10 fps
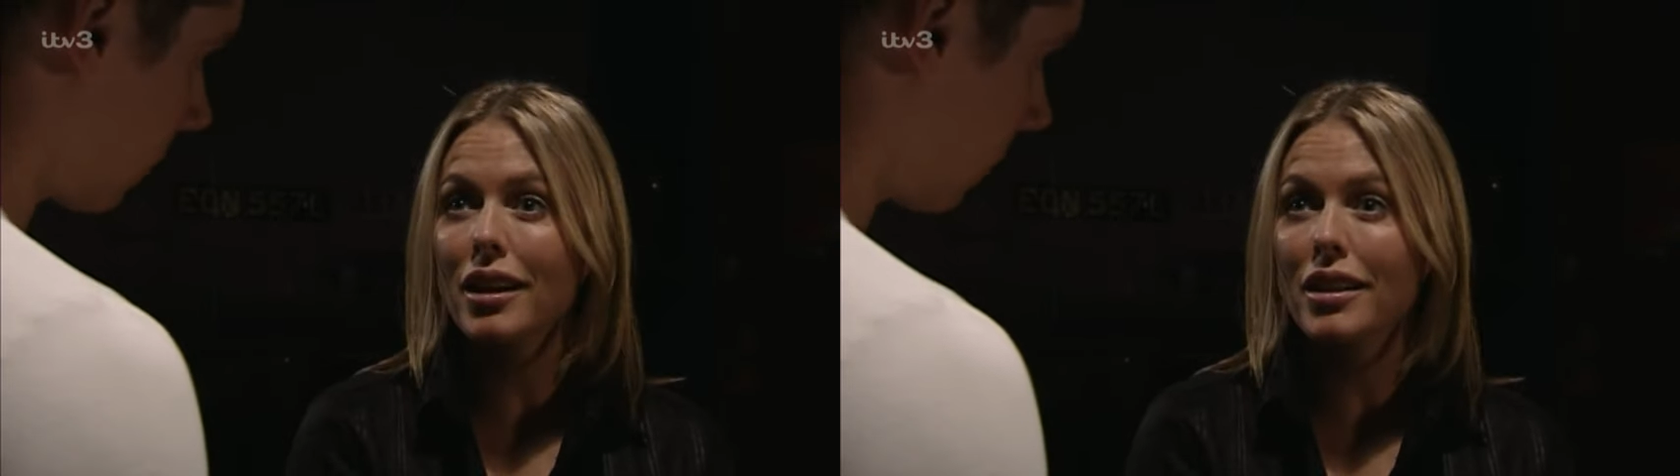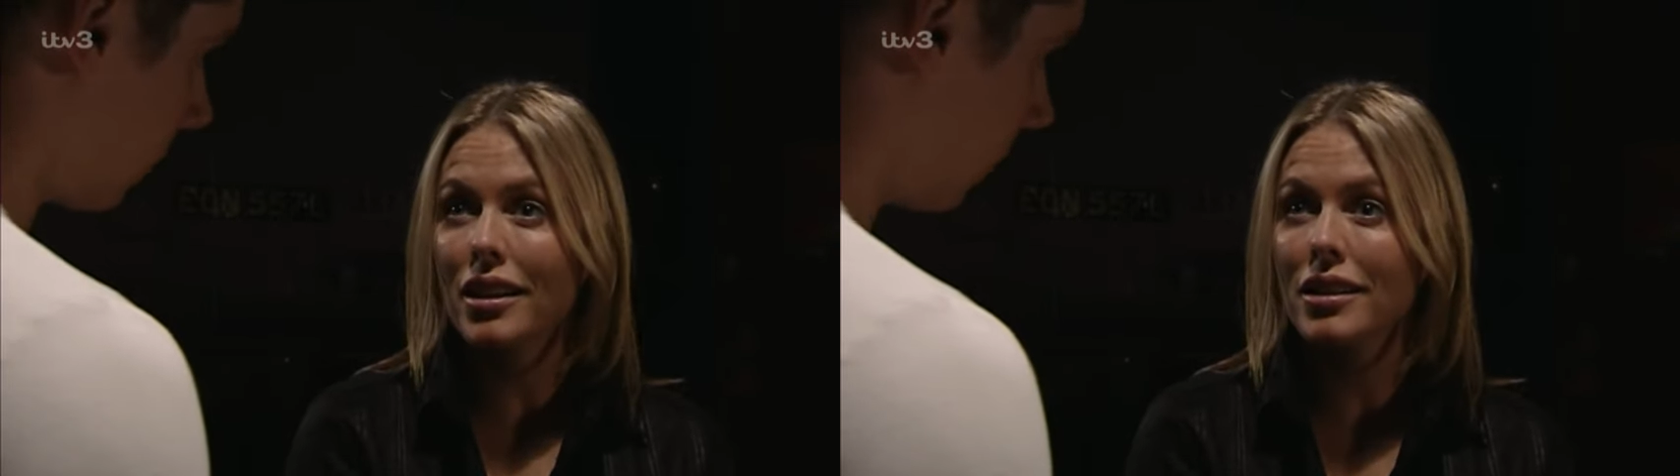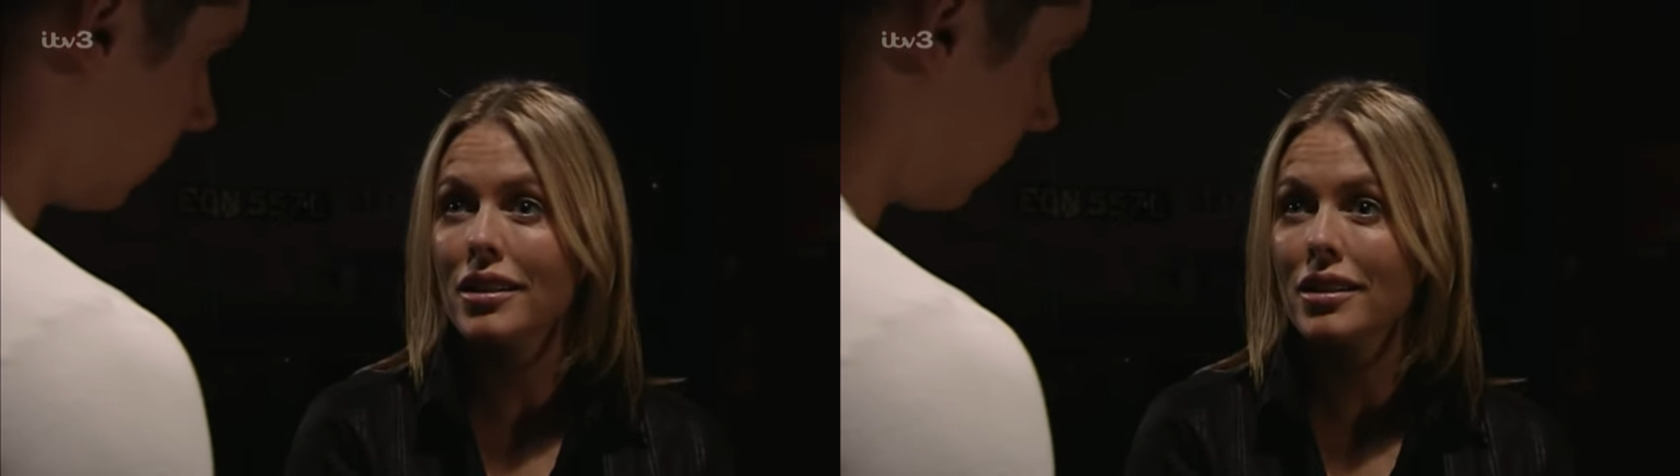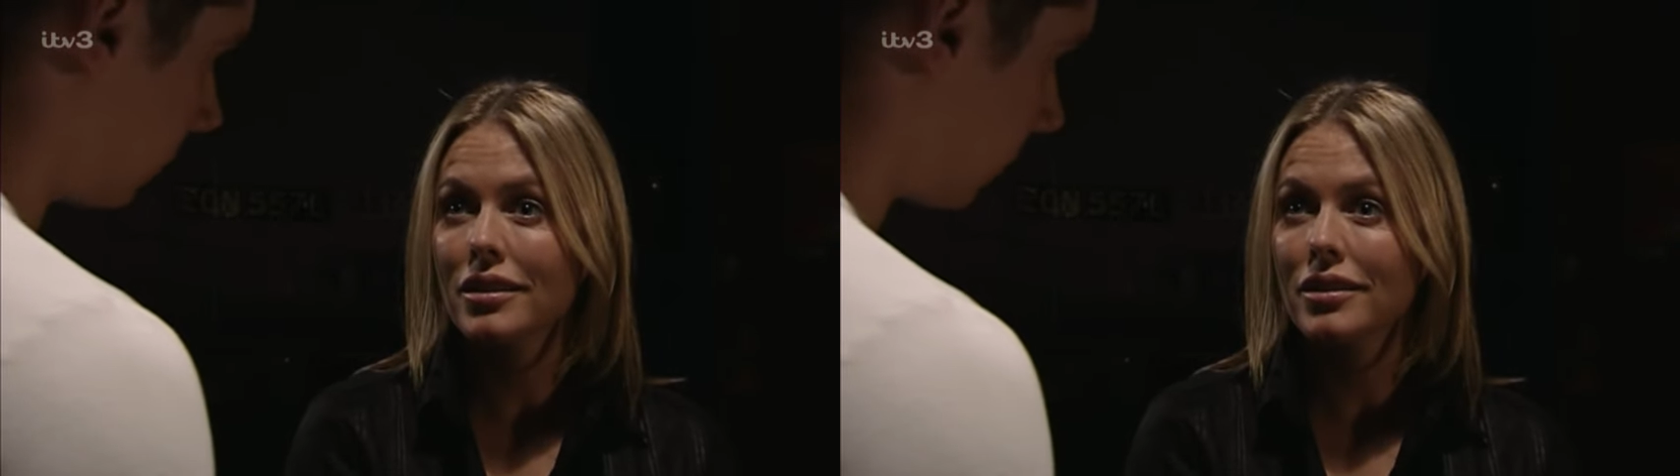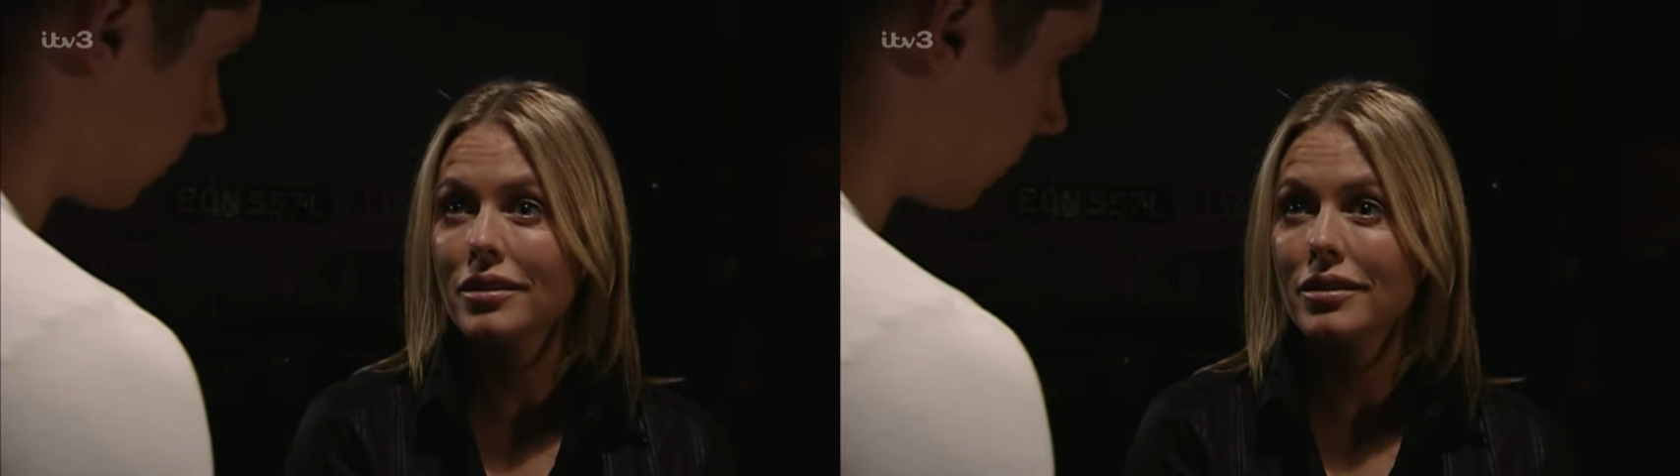need.
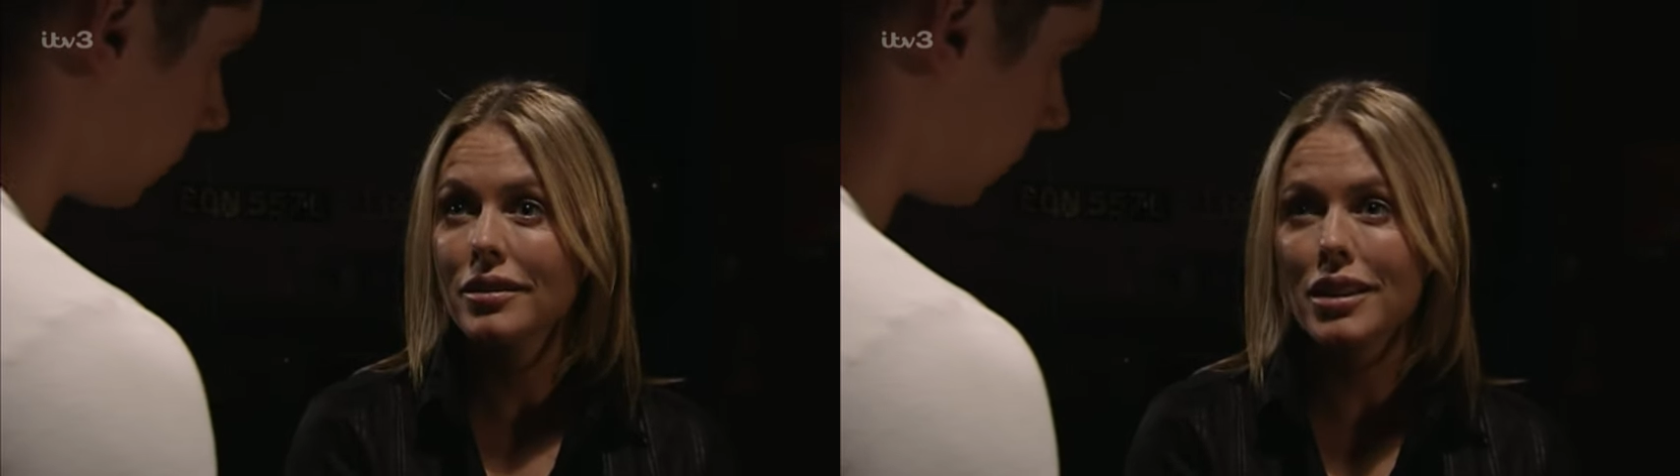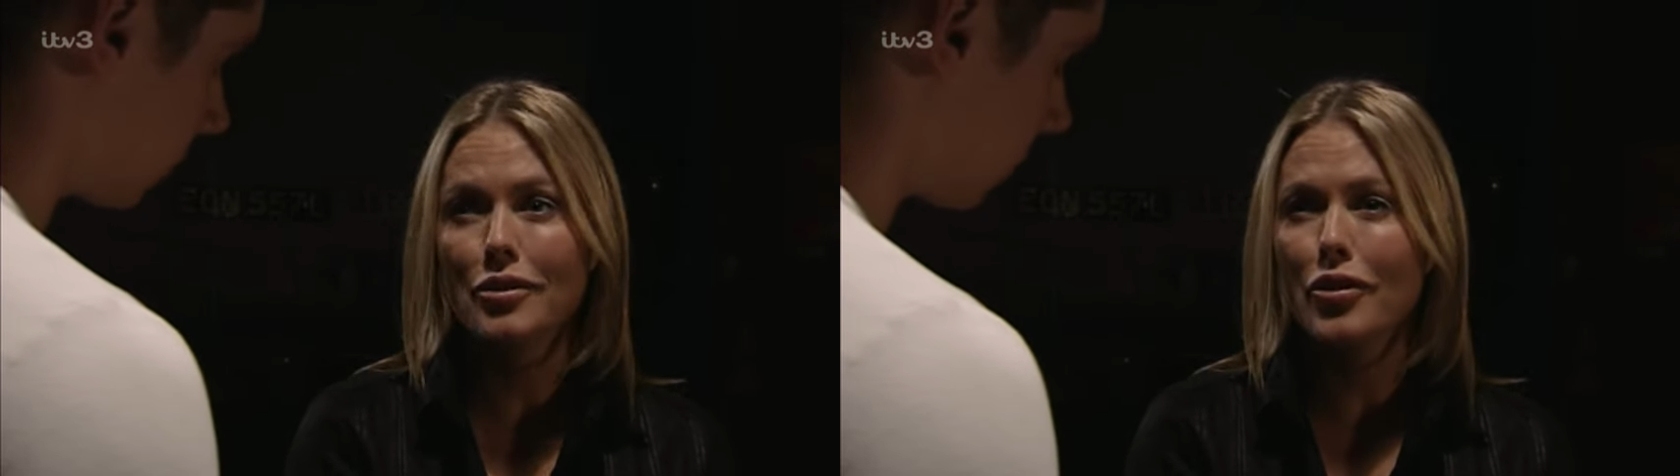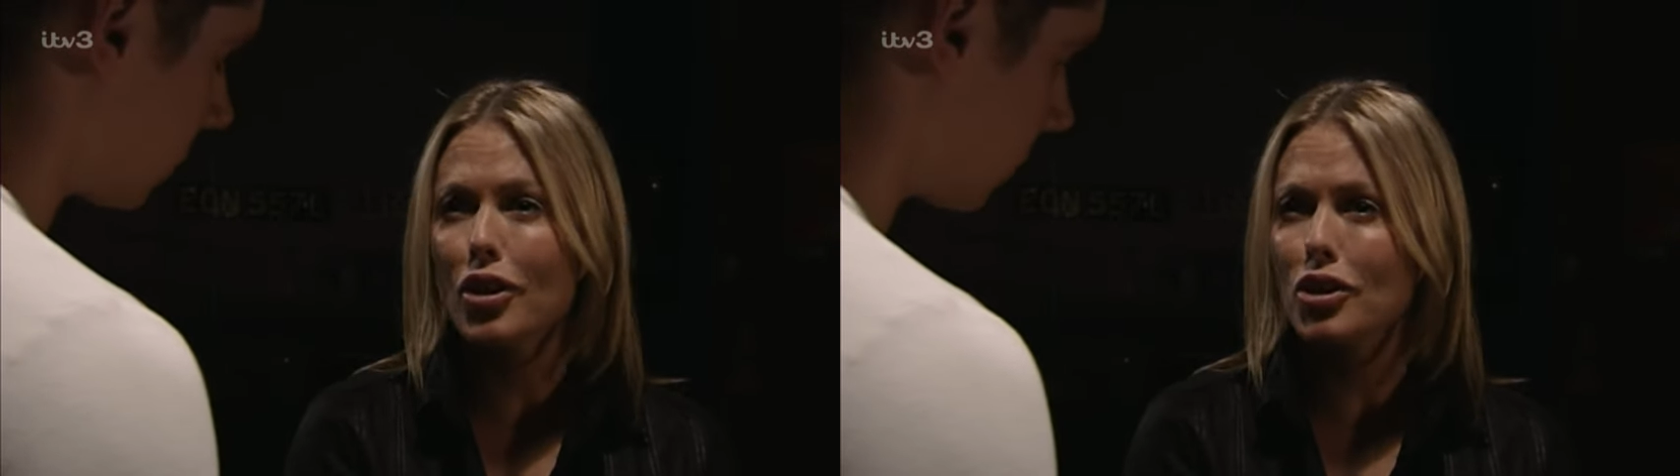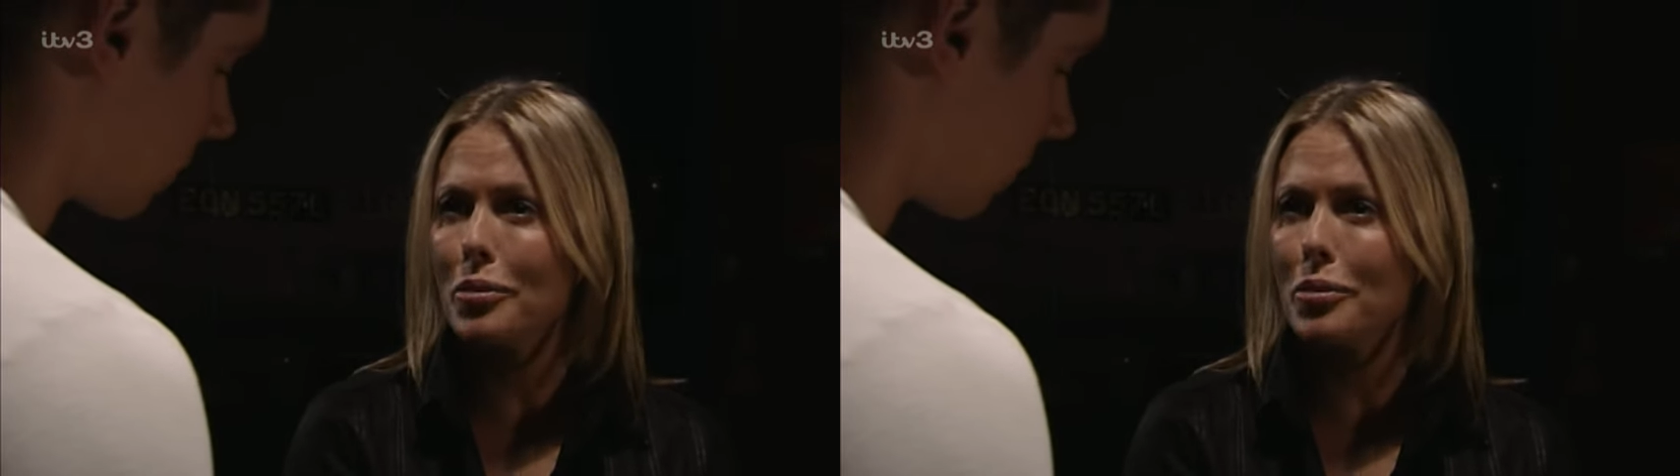There's far too